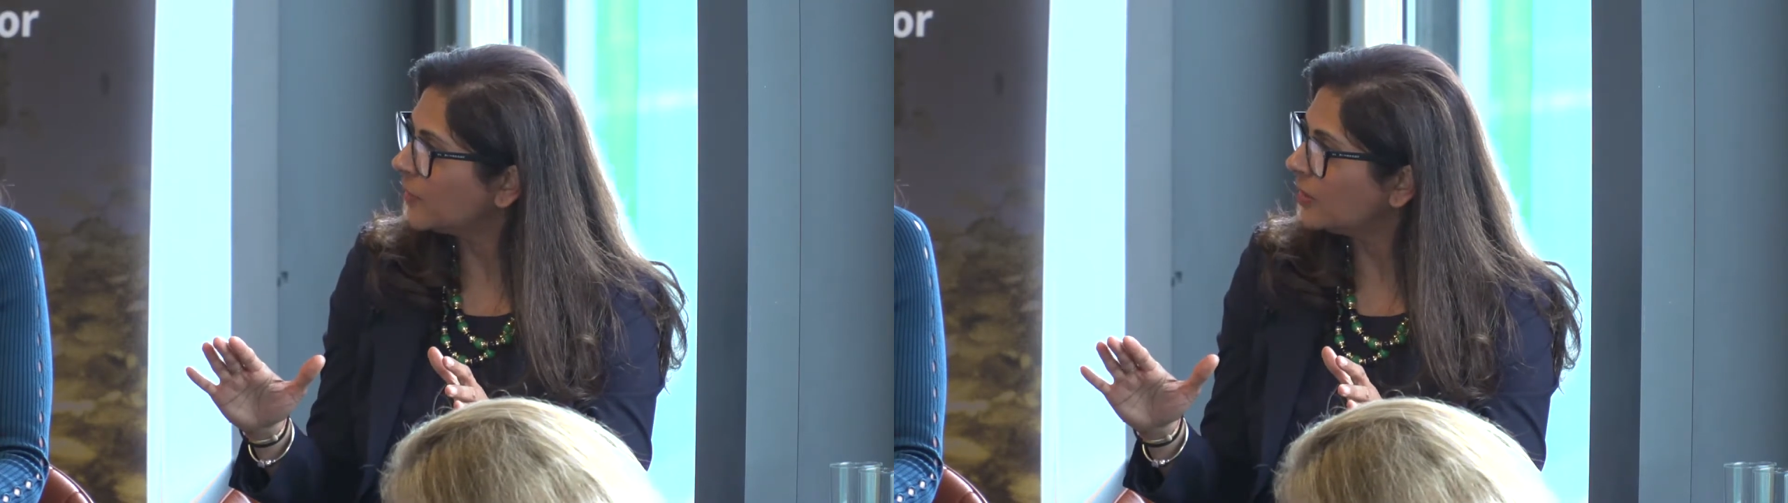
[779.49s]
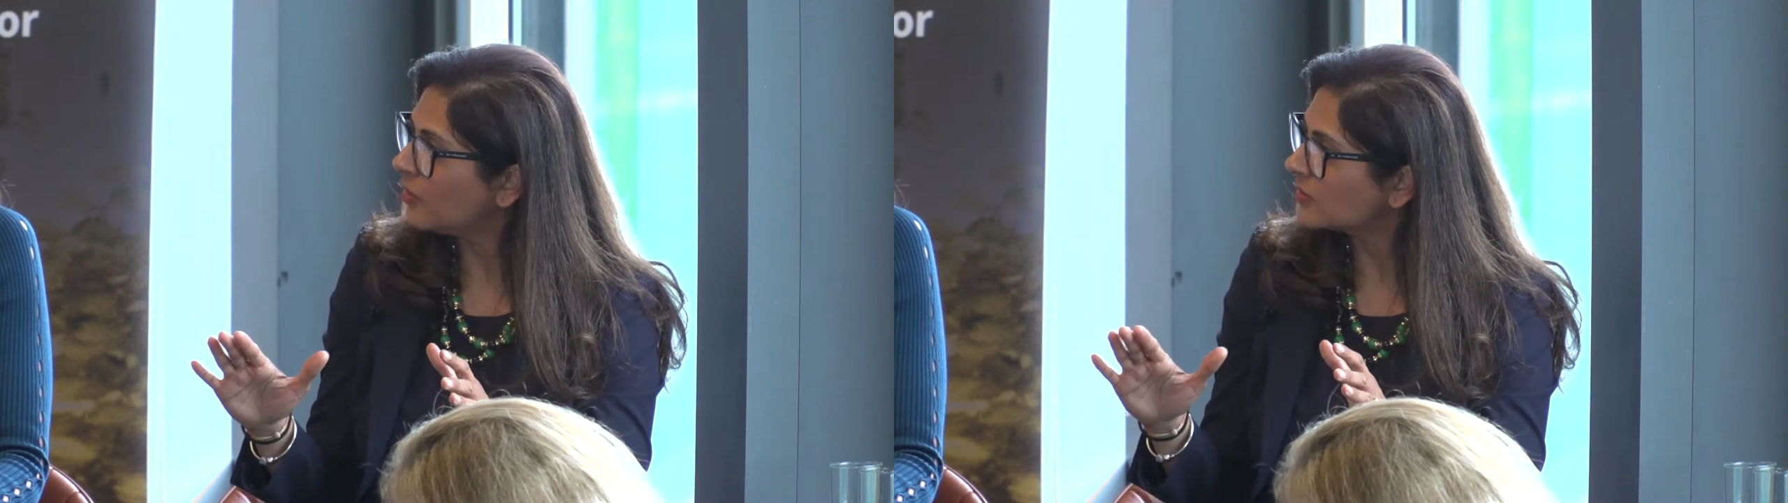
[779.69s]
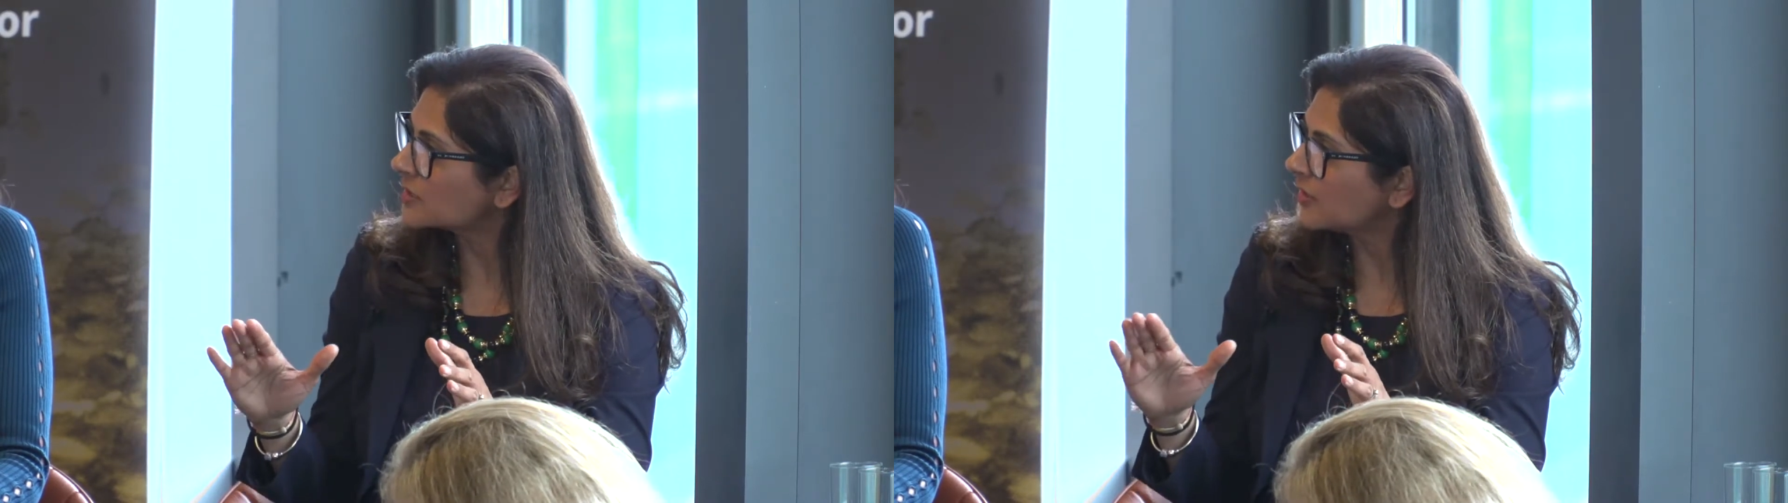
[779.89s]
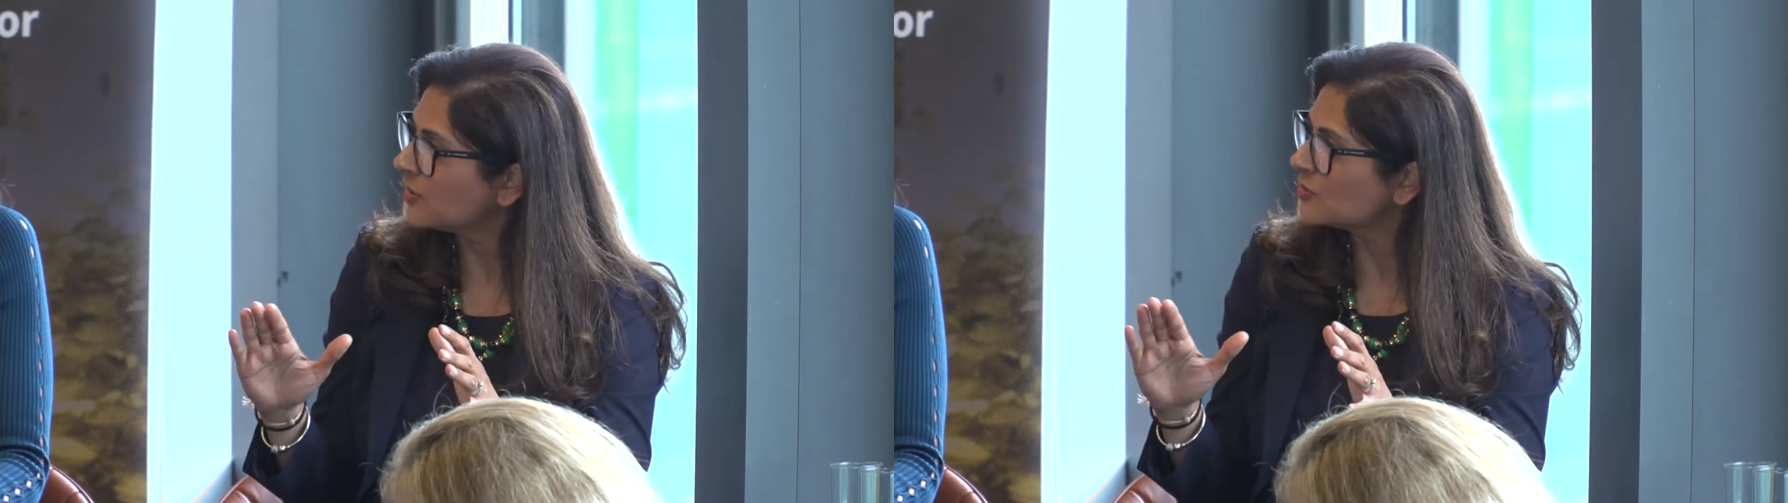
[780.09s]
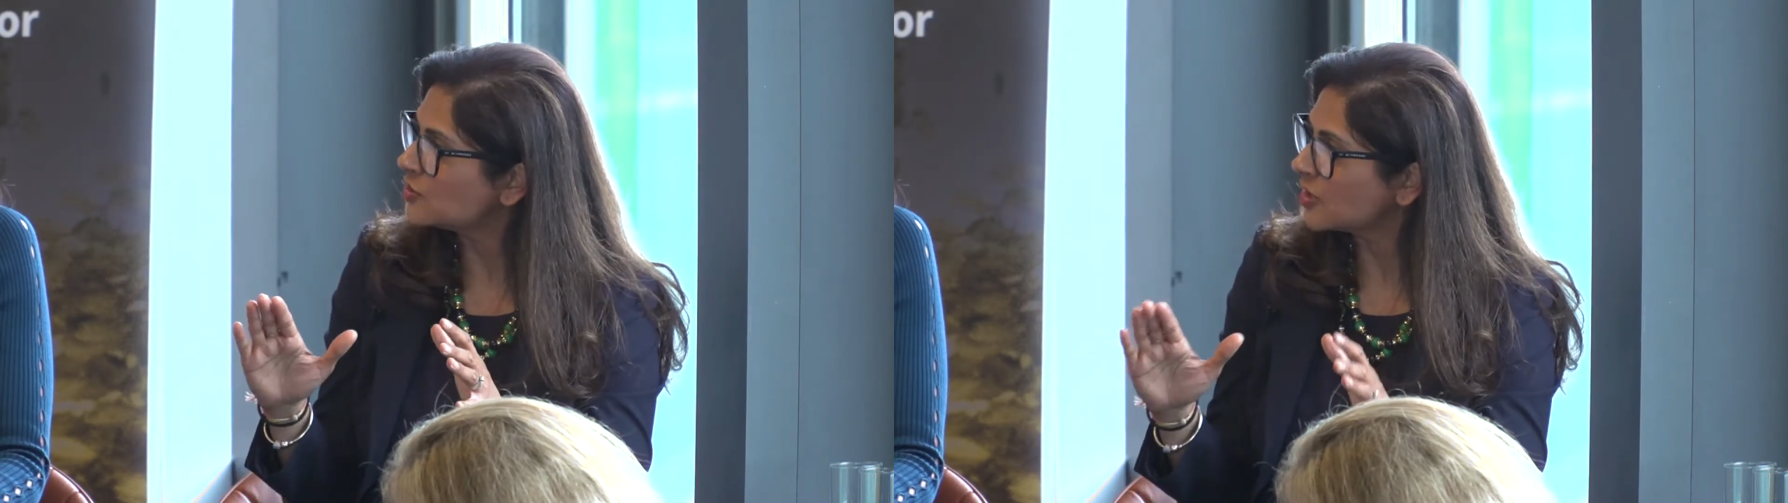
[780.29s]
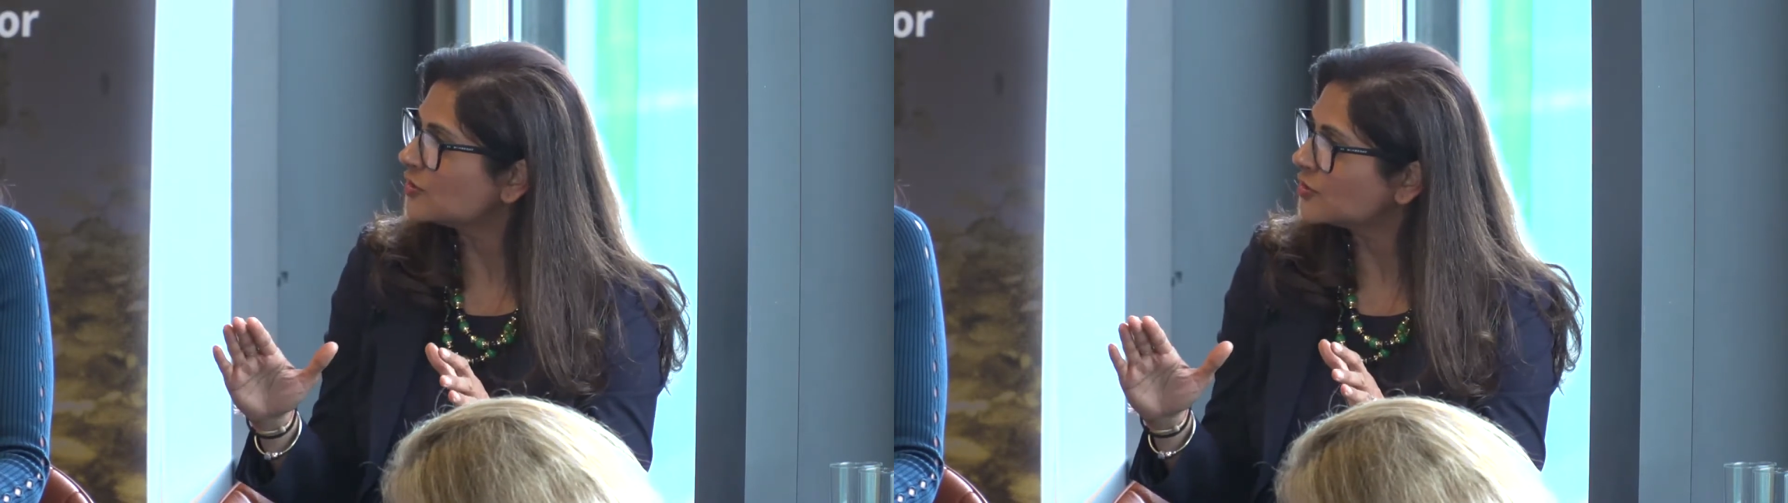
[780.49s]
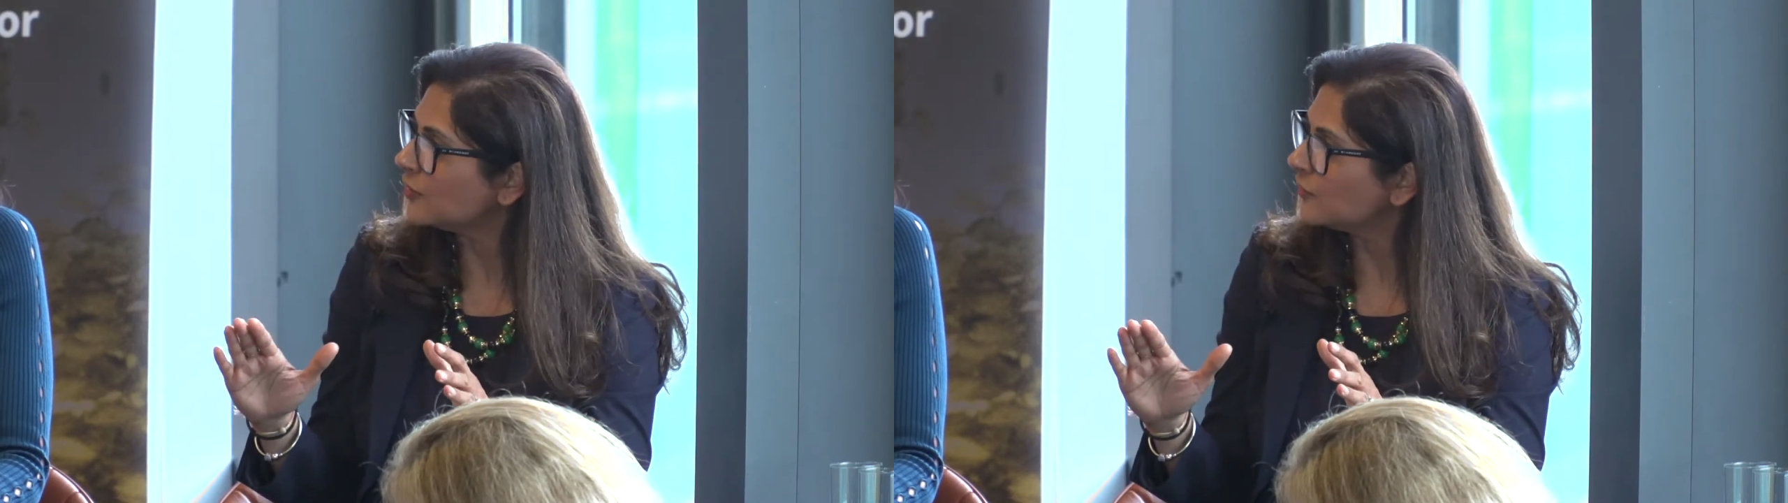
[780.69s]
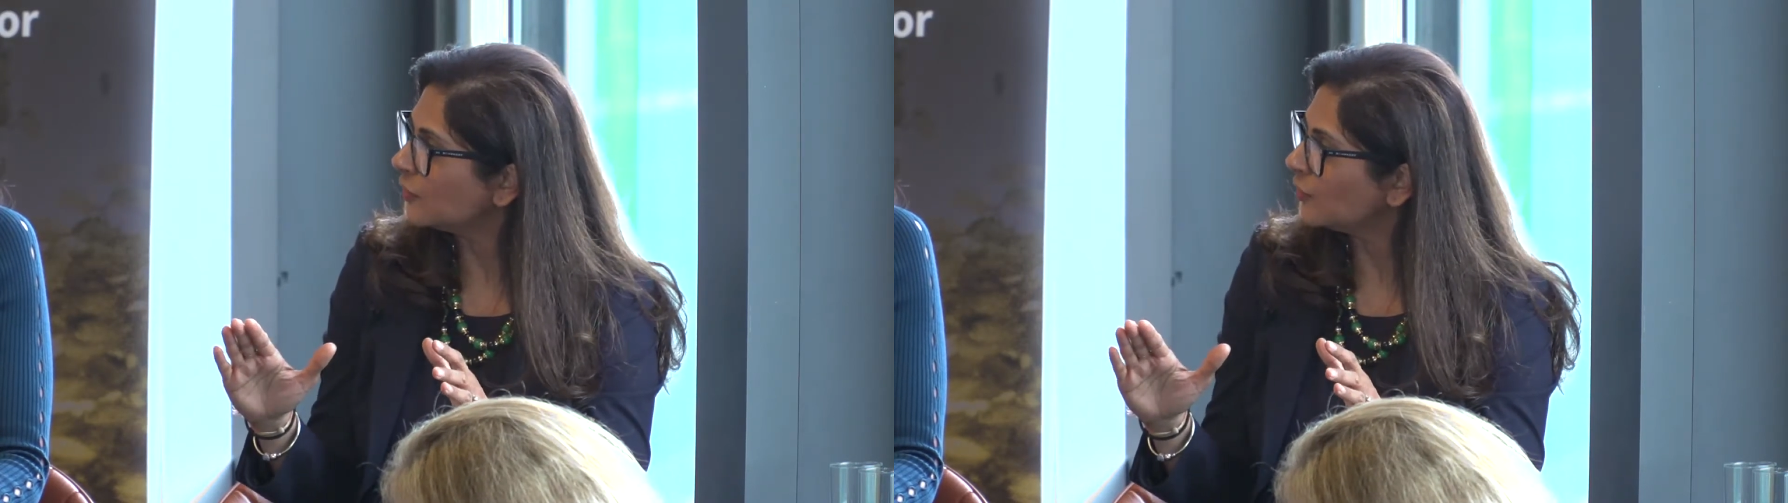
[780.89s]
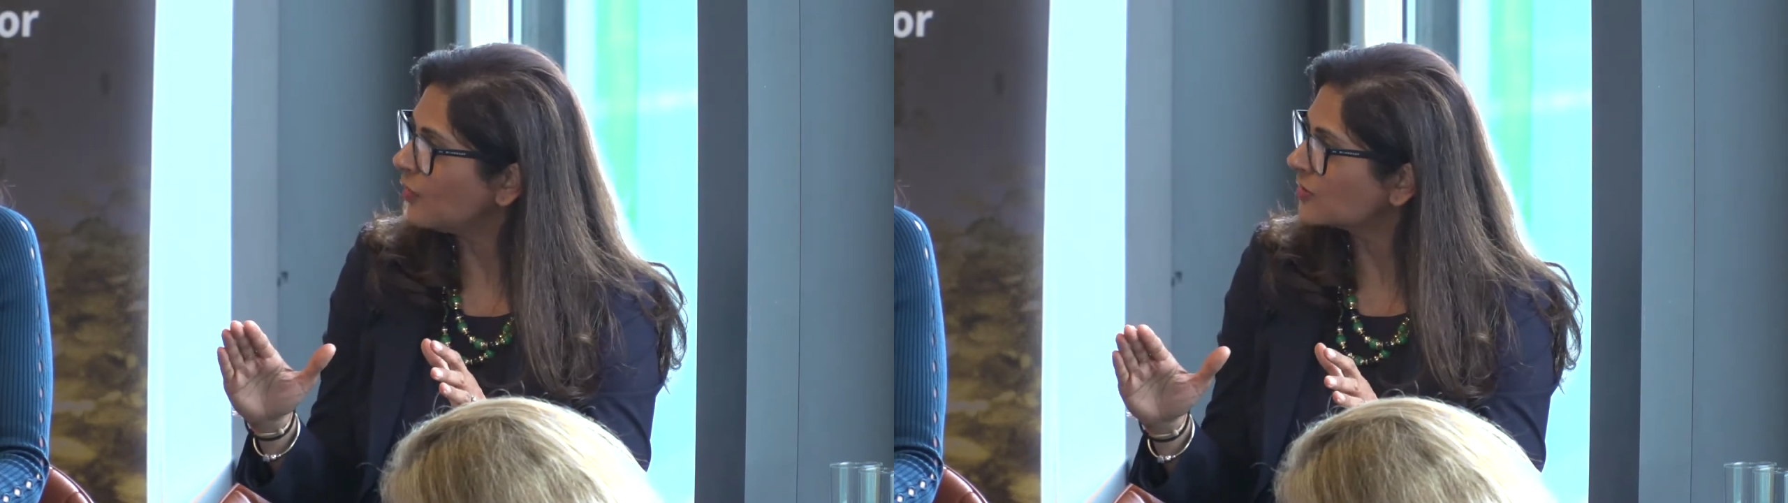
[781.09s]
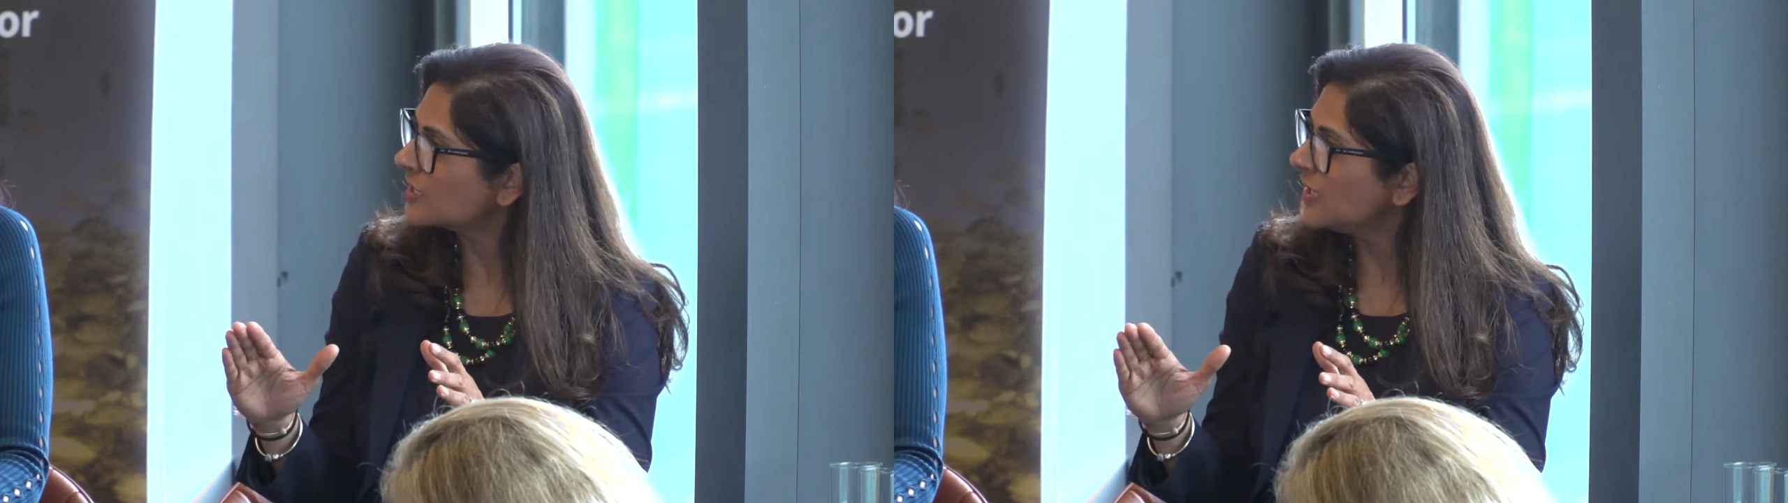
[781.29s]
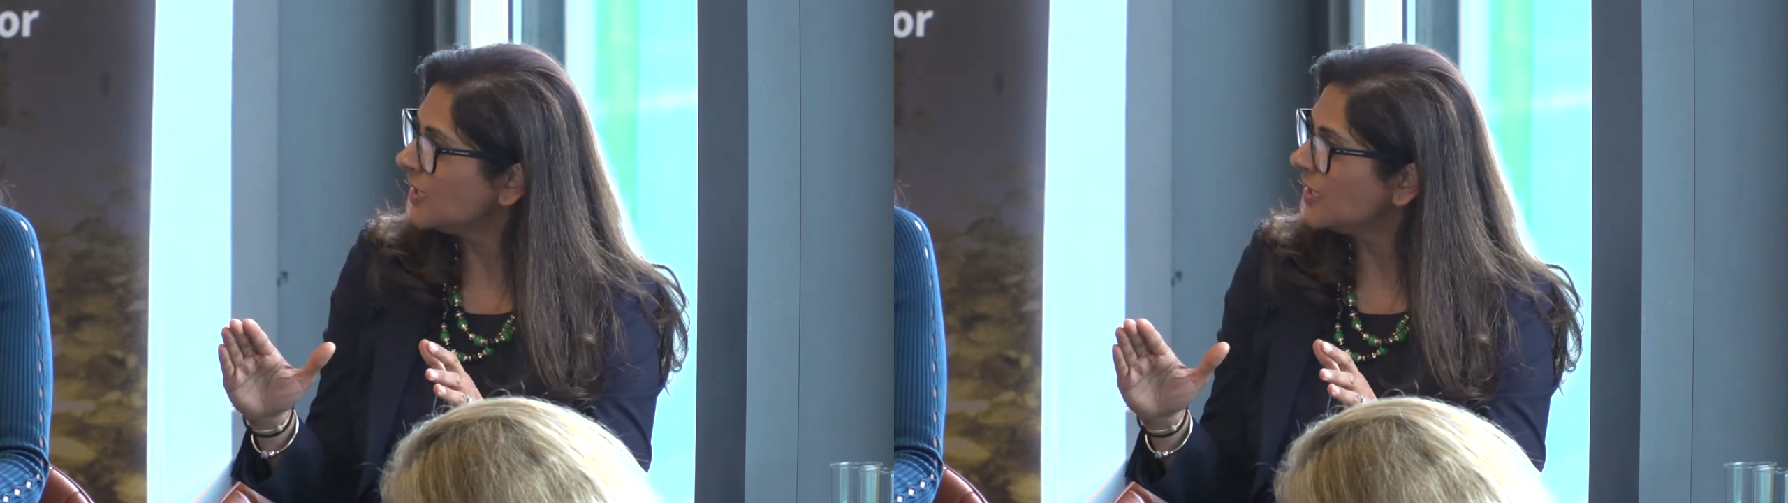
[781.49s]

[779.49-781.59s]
We're not going to judge you if you're not,